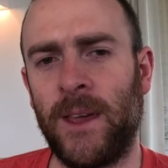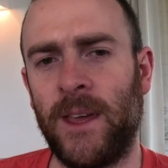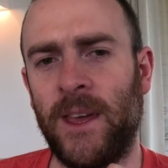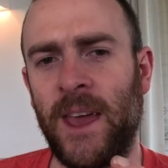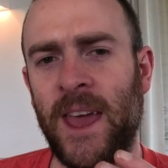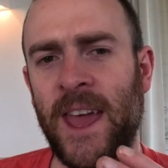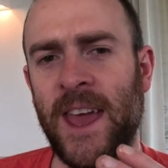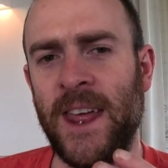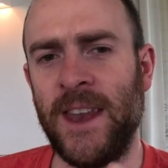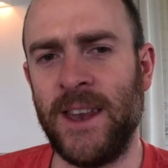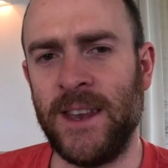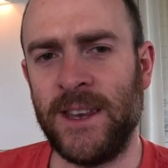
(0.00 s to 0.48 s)

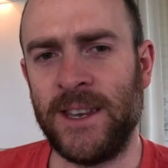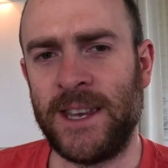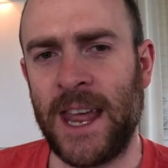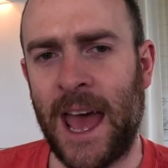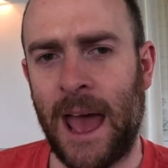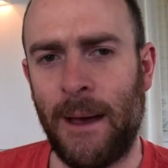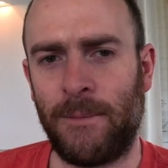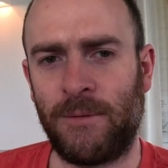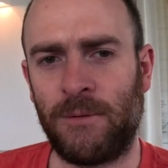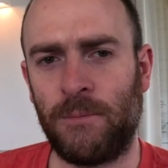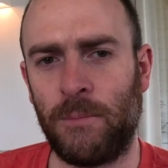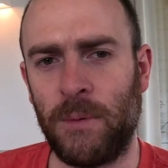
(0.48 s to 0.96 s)

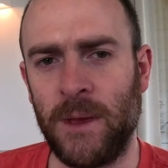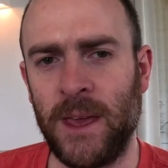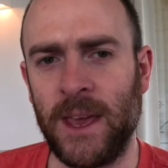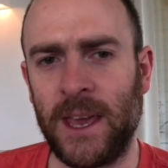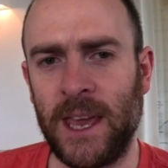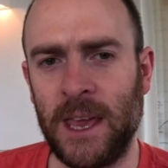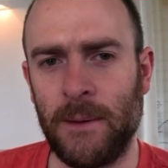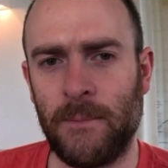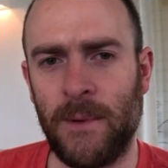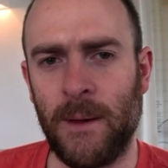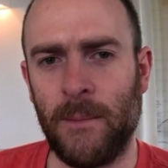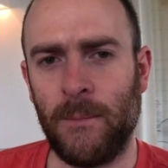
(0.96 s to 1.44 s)
in-depth
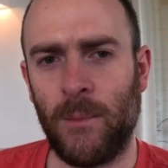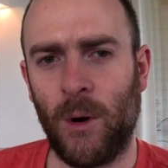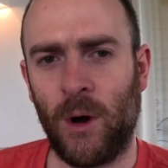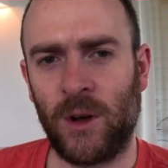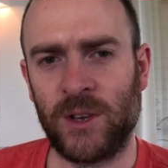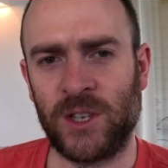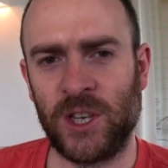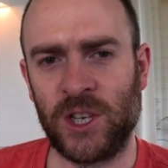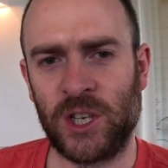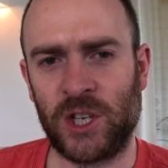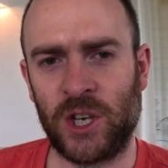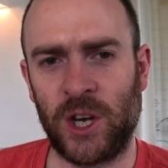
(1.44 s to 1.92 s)
beekeeping
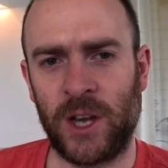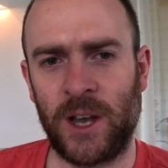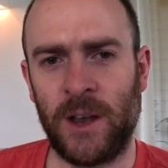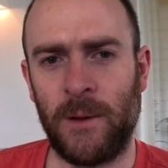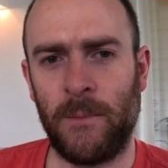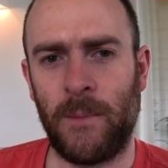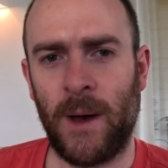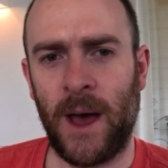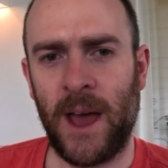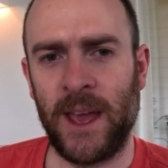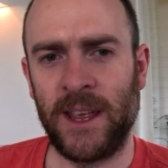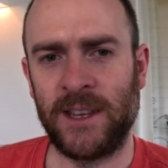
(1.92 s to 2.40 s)
books, it's
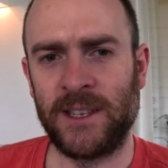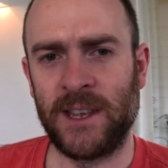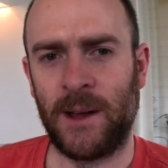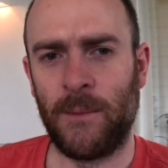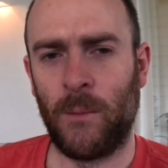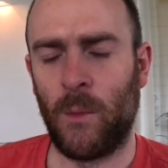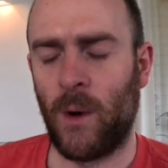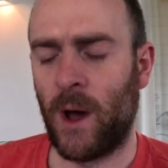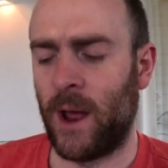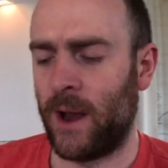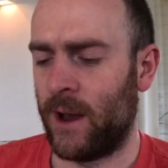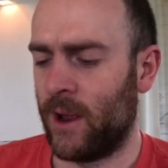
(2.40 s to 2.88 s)
written by
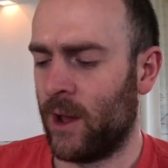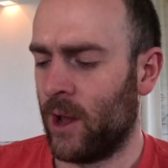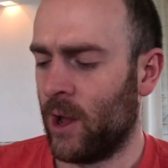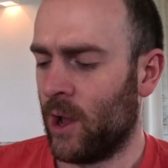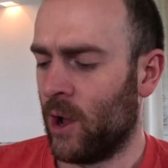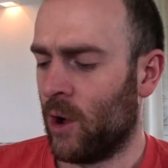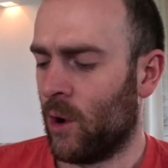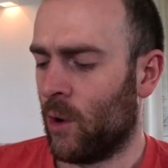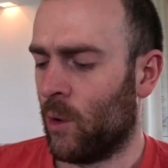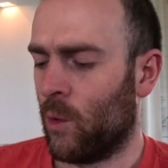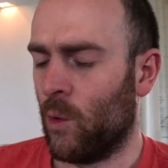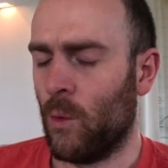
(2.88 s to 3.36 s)
someone
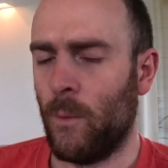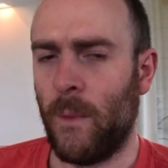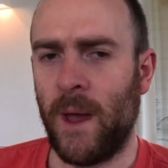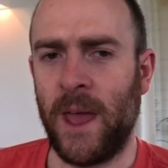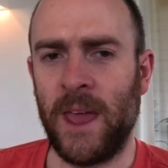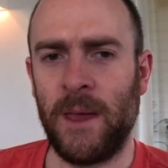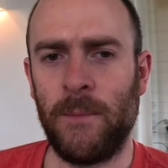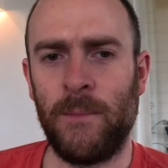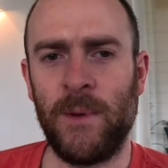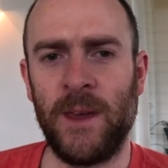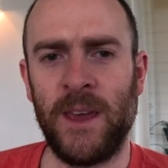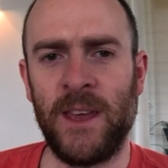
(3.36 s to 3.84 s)
who
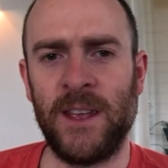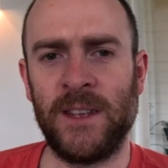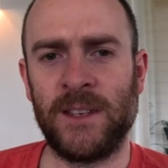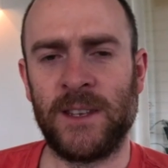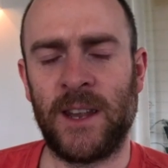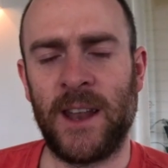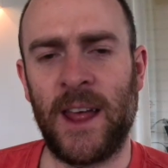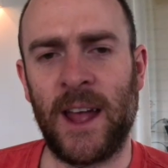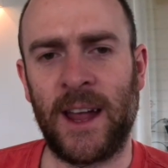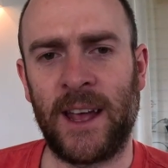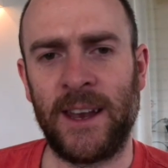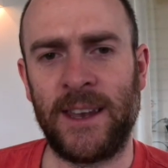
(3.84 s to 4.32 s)
maybe is
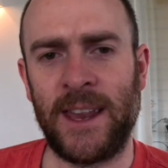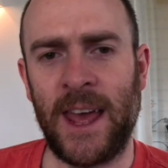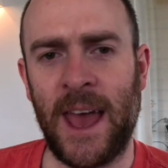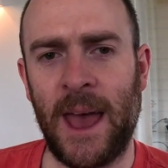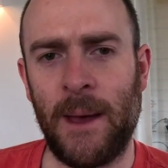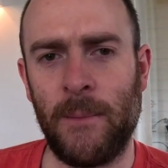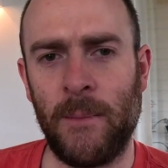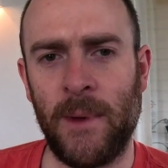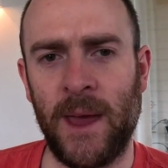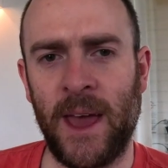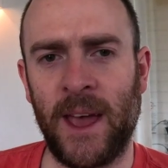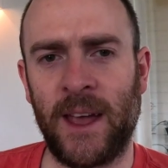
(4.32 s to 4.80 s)
an
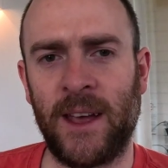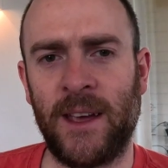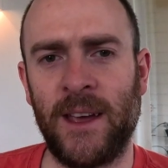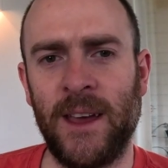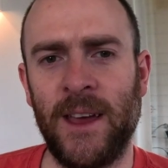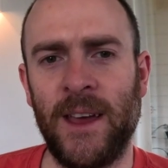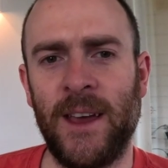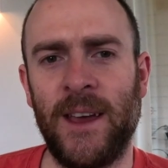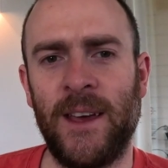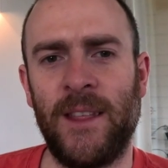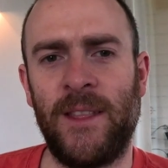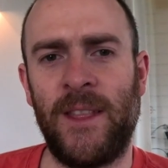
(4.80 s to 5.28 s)
academic.
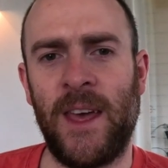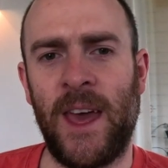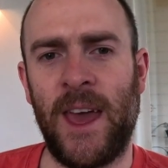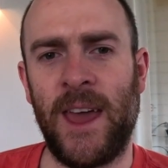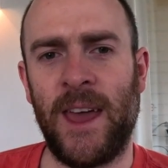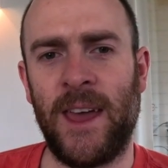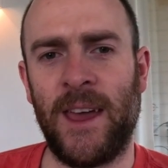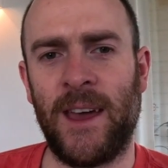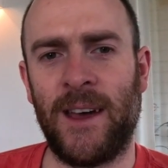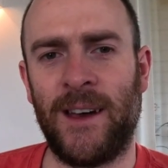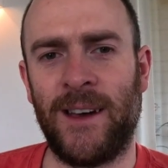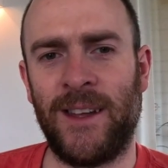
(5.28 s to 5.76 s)

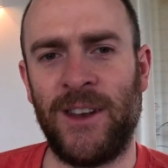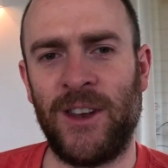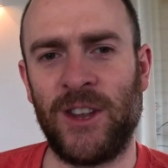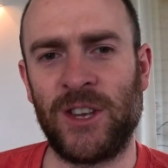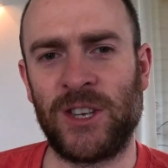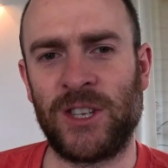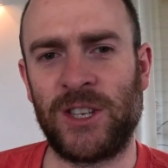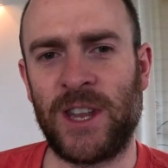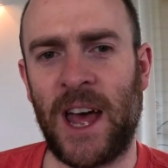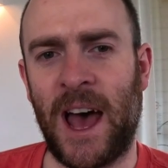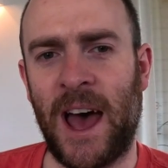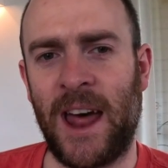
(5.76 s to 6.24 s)
They
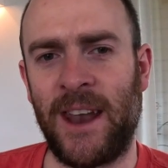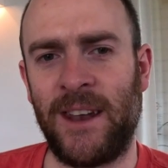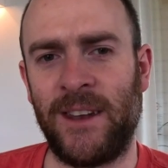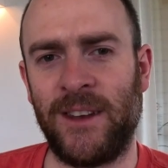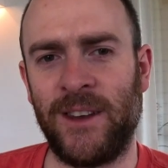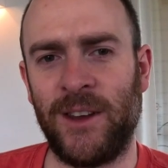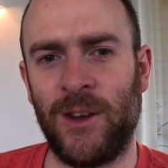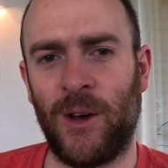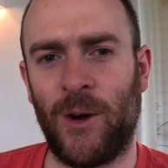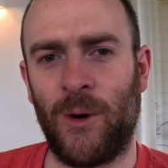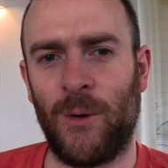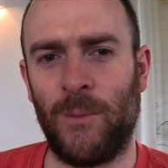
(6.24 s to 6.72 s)

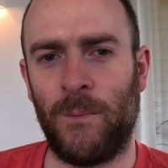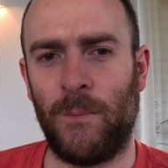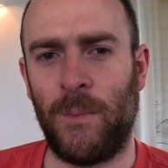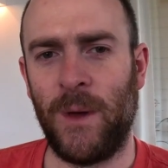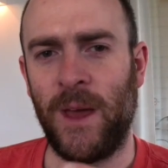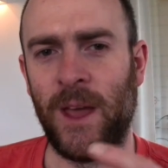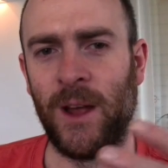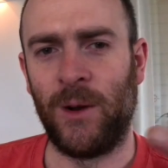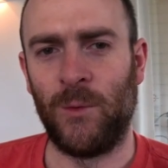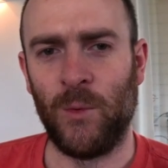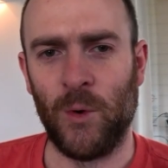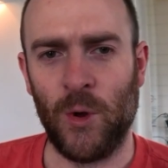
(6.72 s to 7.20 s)
understand, you know,
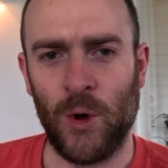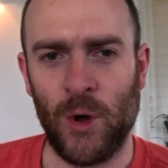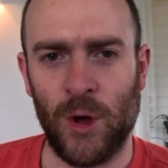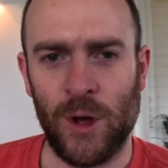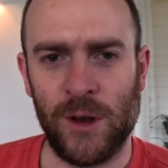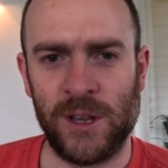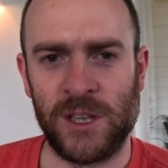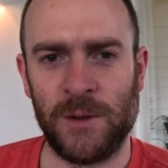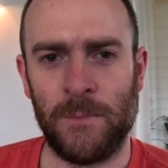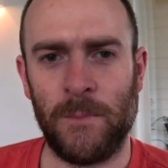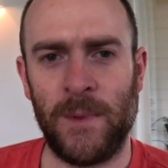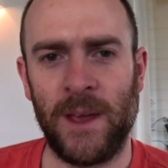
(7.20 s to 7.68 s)
big
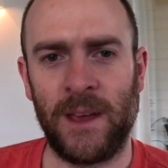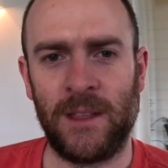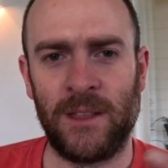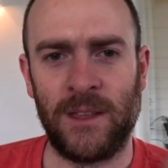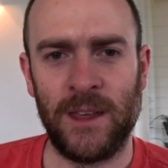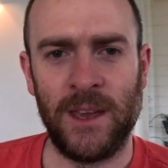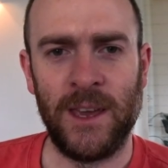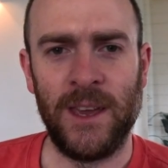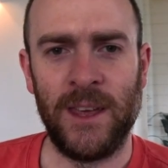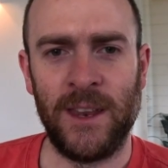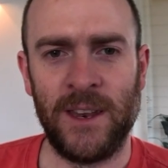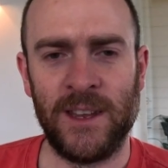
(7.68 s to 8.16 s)
words and big
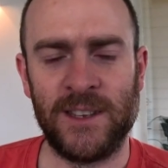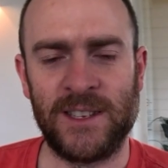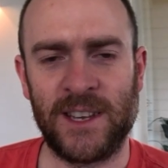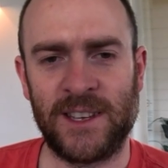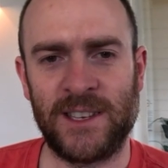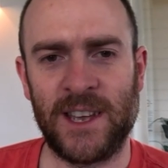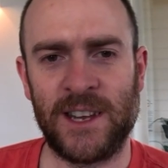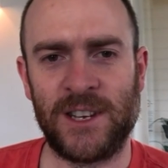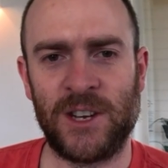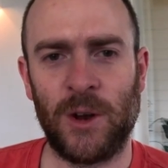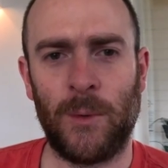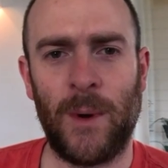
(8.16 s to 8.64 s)
theories,
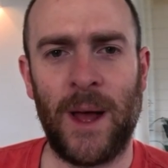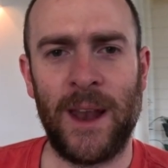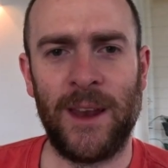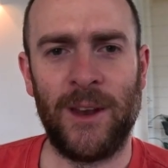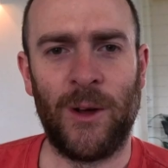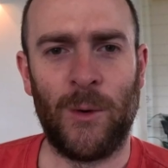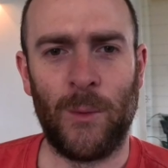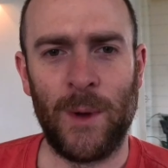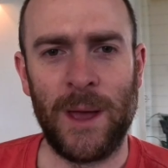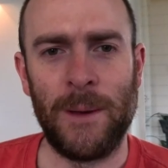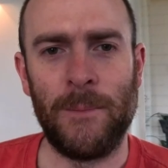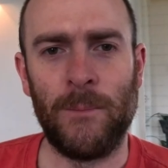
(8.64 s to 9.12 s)
etc. Well, you
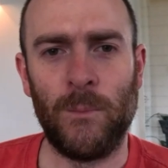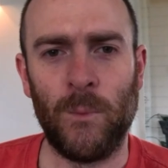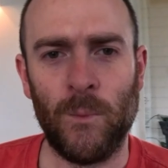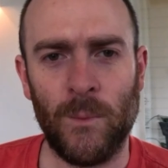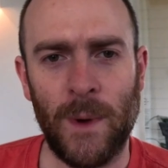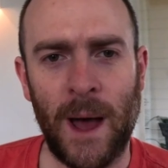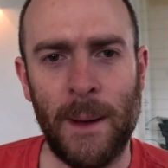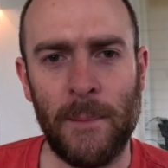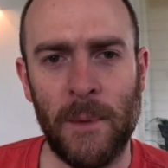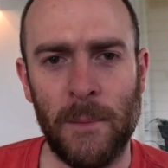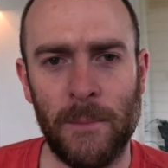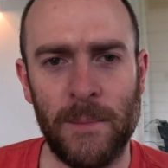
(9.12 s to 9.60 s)
know,
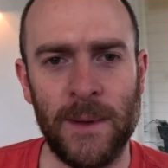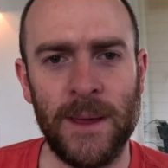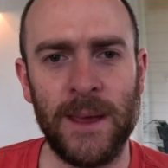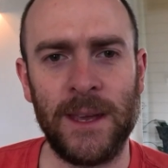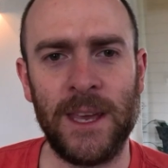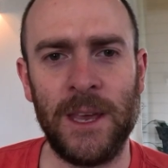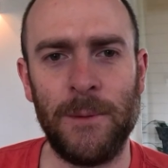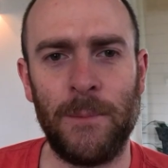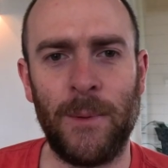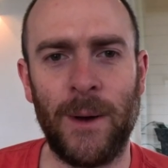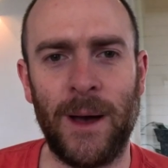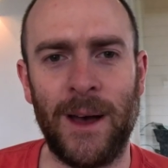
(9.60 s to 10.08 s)
I'm a
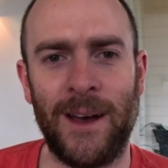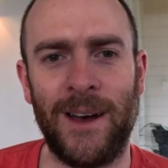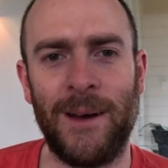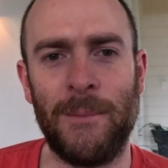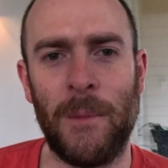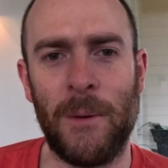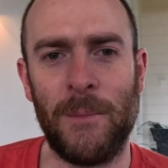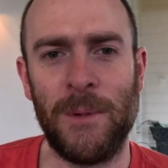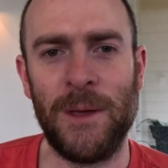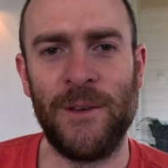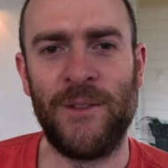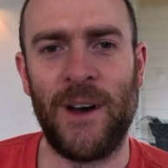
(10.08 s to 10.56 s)
beekeeper,
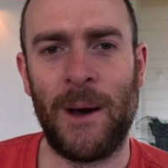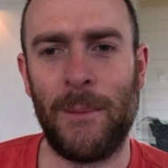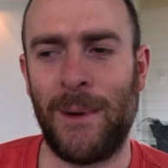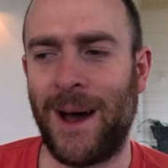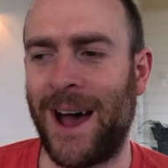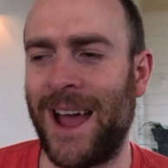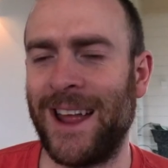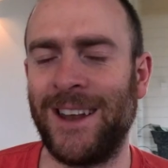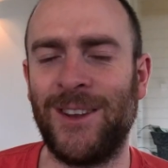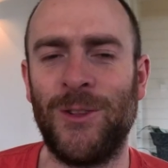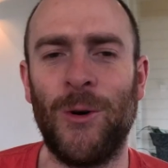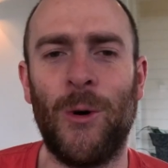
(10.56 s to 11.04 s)
I'm a bee farmer,
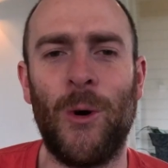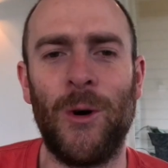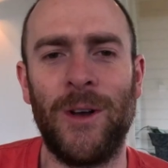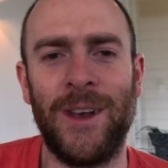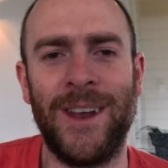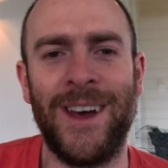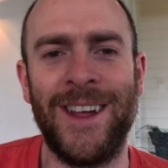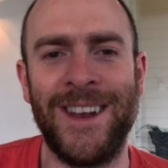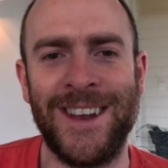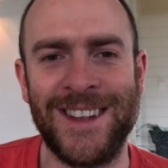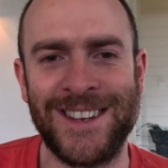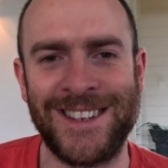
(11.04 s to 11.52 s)
I
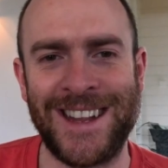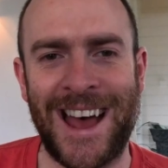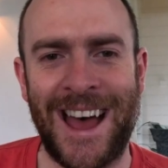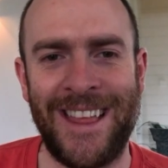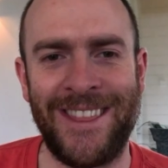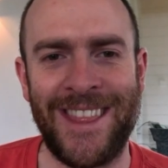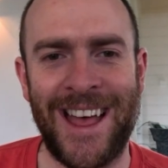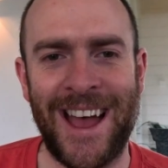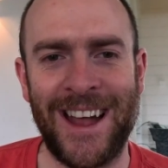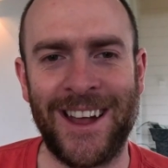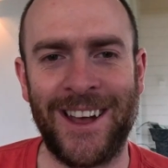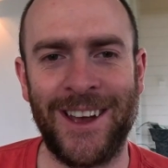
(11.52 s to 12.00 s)
don't
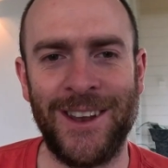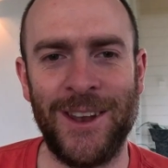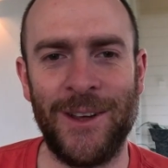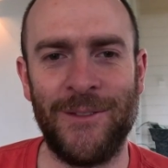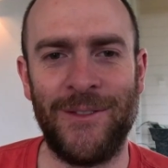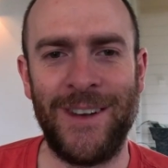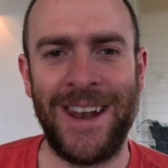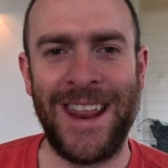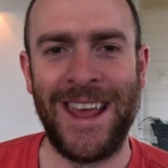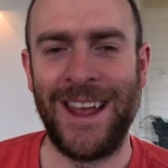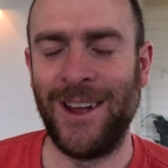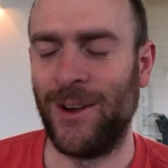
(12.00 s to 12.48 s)
understand that kind
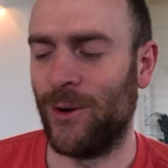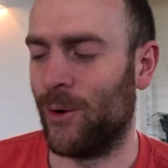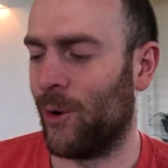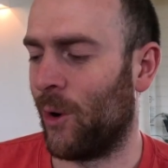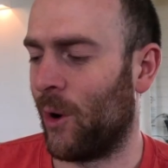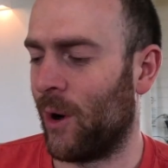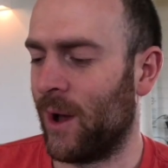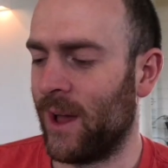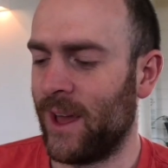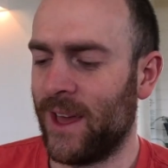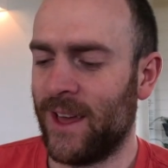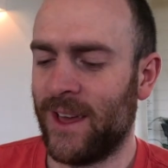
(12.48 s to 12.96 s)
of
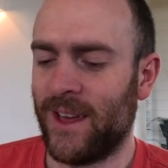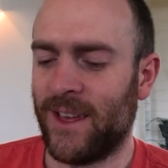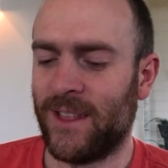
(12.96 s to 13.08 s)
lingo.